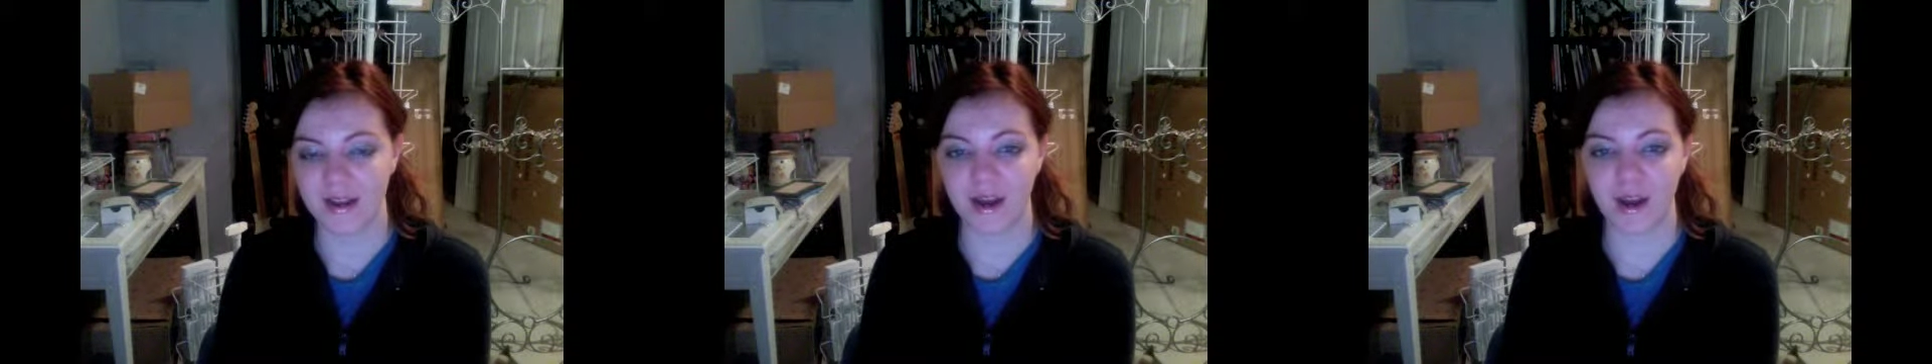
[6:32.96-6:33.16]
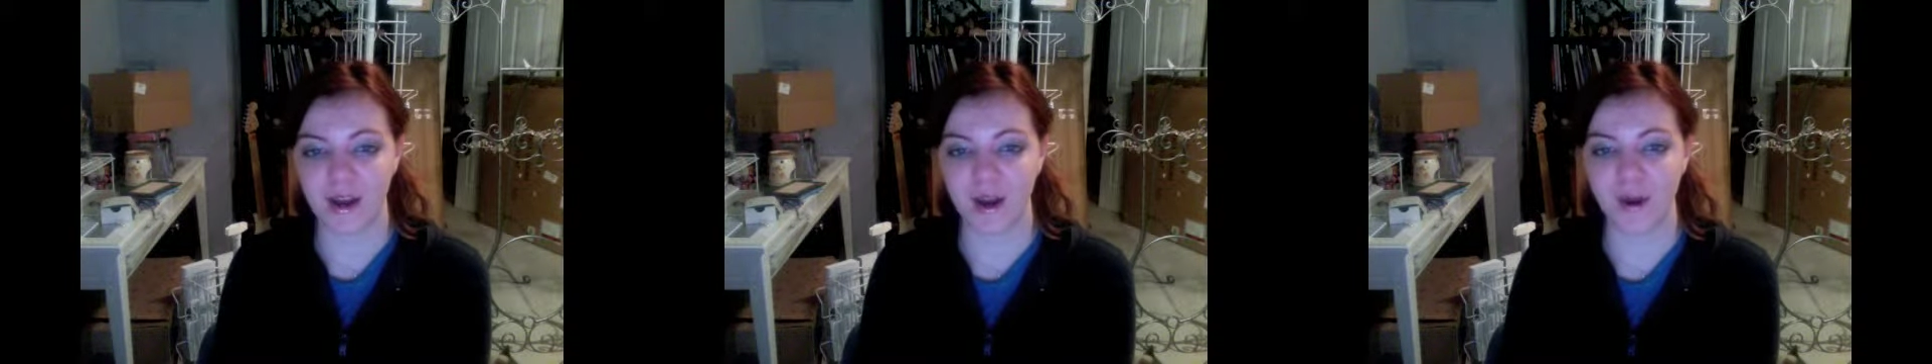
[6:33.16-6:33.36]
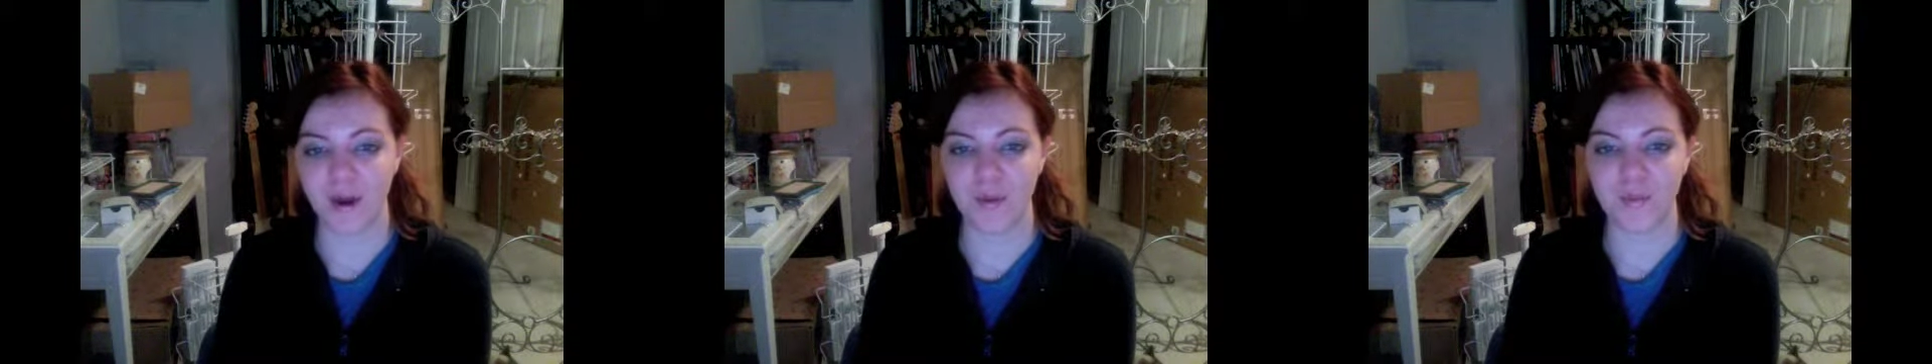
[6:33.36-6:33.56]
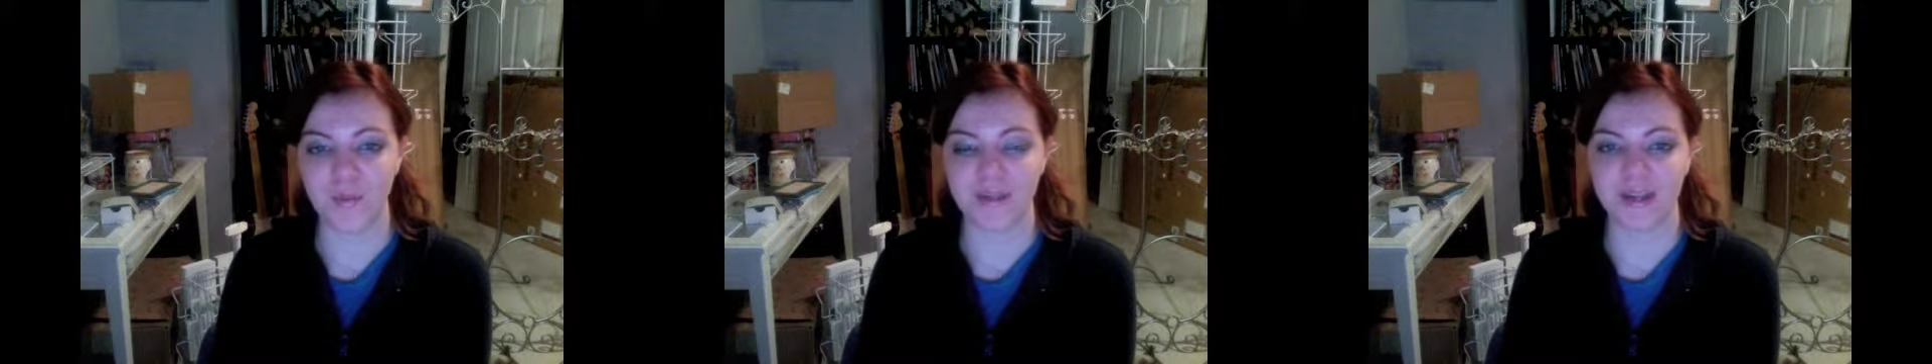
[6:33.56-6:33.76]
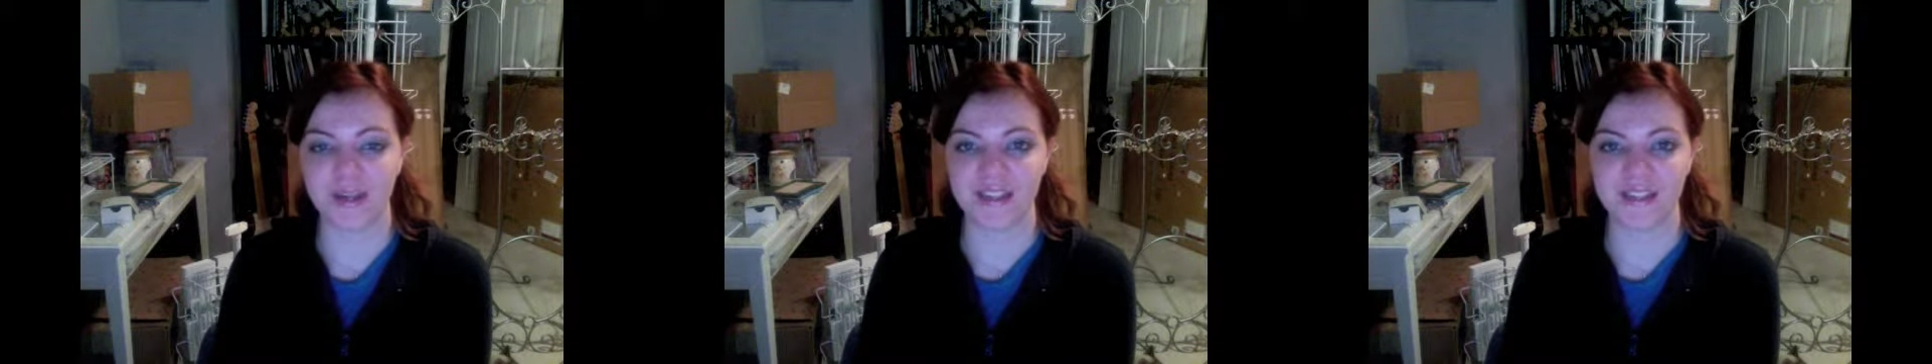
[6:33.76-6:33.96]
I hope you
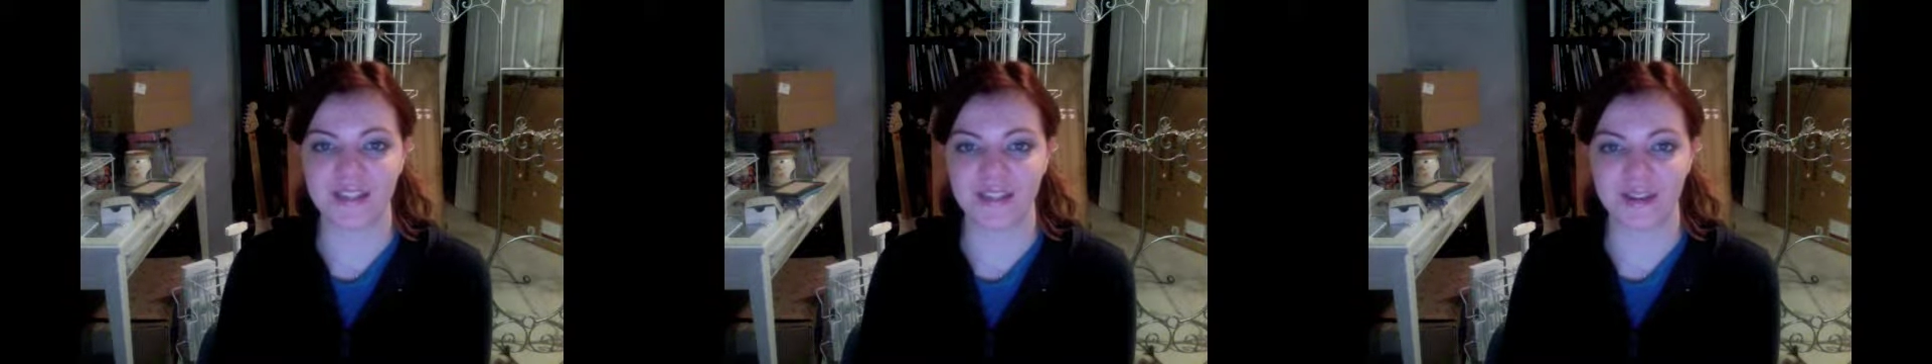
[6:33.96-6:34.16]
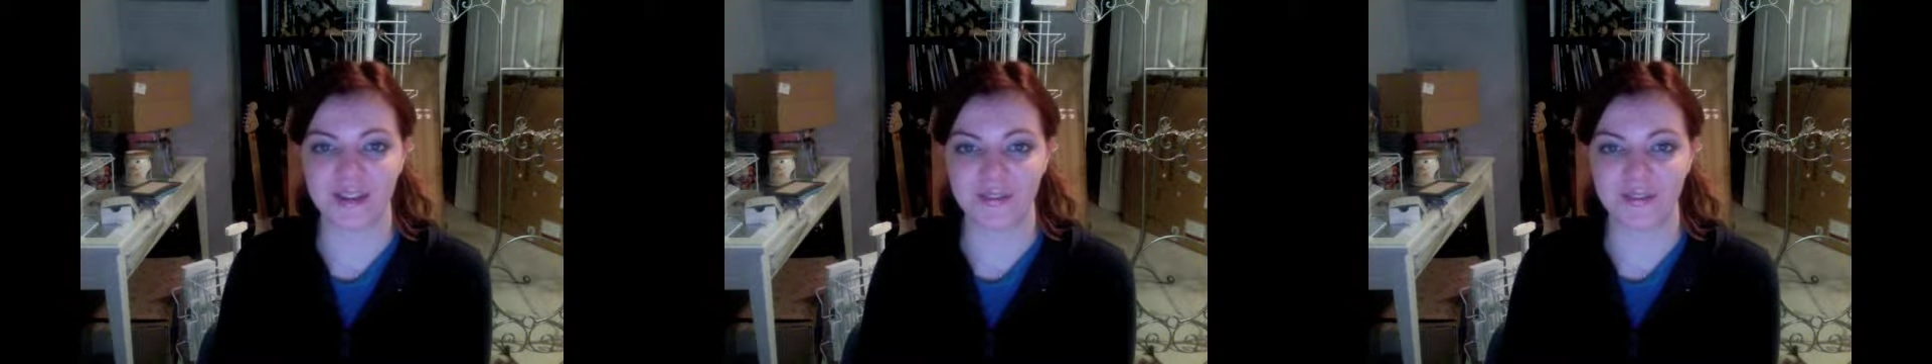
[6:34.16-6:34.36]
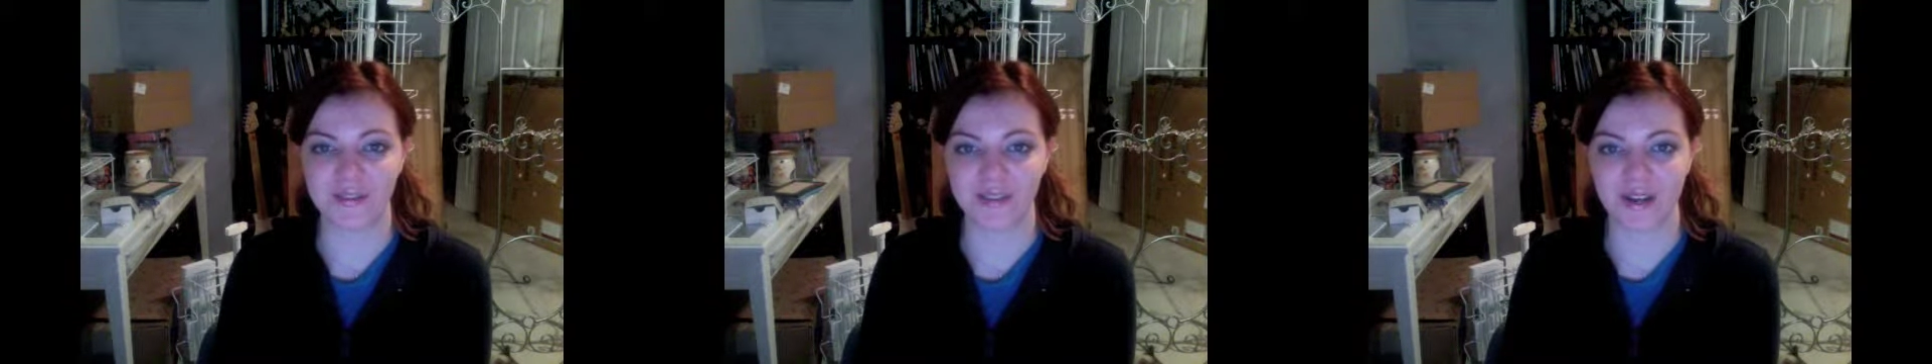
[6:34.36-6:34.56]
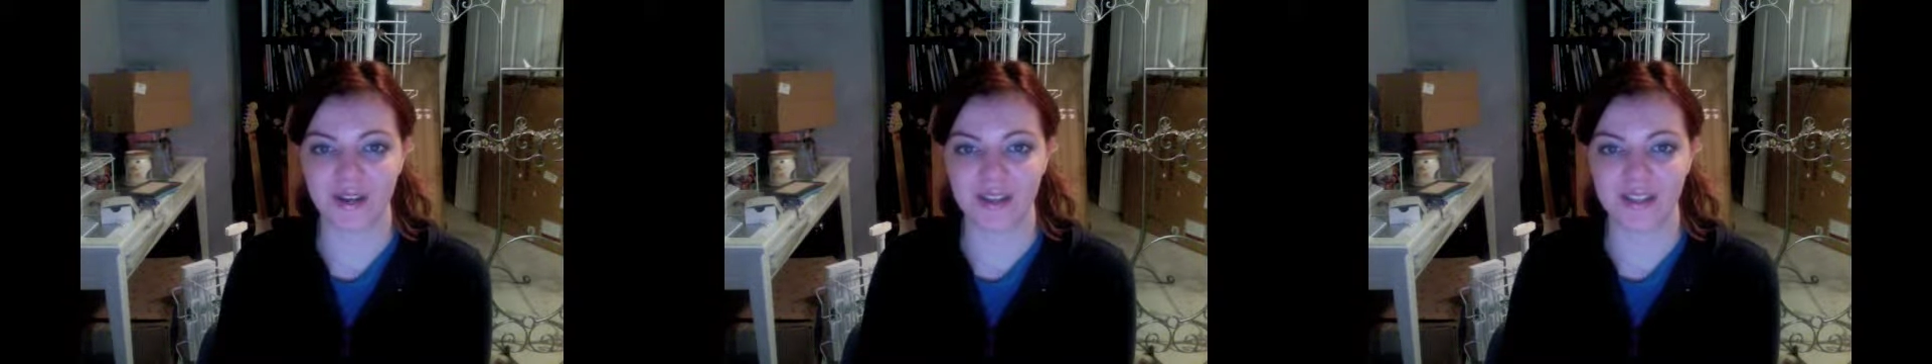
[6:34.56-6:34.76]
guys have a